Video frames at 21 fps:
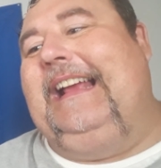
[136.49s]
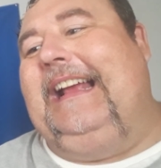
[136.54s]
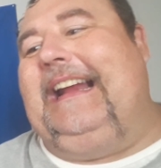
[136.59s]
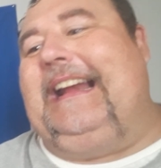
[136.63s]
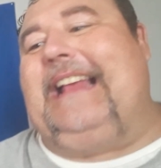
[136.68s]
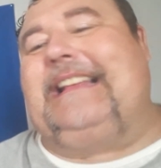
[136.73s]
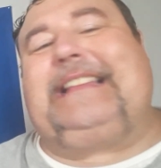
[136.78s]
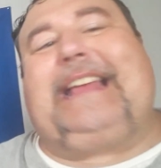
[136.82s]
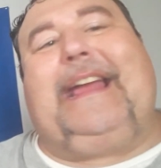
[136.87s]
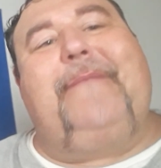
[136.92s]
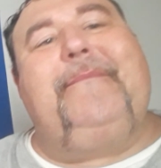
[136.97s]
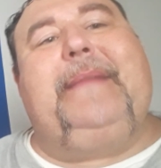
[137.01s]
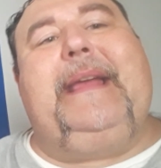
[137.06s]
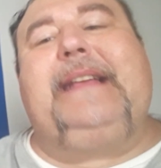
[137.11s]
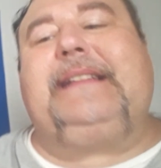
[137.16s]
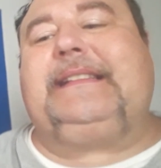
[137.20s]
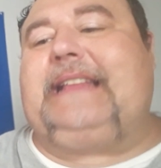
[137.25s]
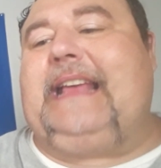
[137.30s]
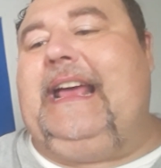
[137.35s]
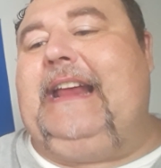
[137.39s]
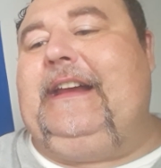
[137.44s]
and I was like,
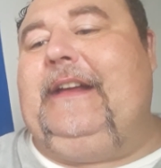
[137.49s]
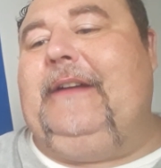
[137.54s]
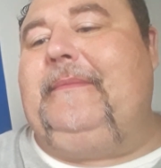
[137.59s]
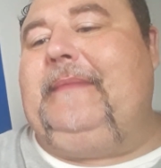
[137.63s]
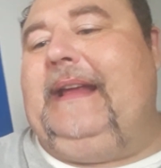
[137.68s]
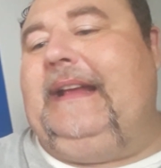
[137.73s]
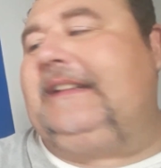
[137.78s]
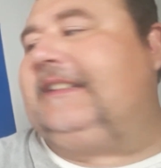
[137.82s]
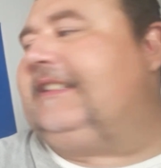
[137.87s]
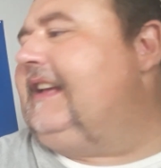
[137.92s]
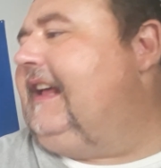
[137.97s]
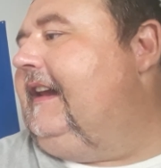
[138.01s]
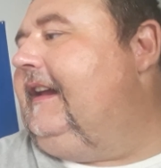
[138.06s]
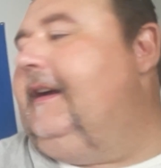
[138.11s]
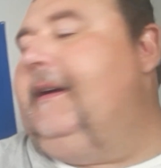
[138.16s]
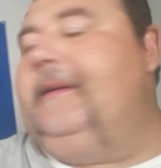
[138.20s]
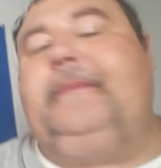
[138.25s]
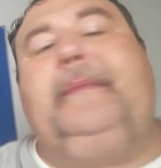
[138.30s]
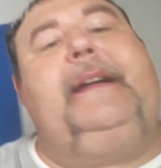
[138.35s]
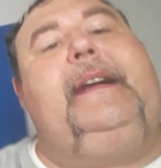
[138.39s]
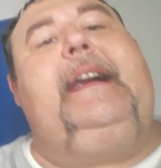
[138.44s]
mess that up, man, shut
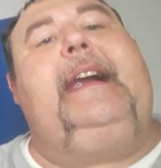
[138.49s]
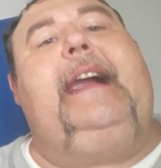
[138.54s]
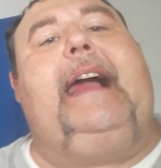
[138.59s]
up.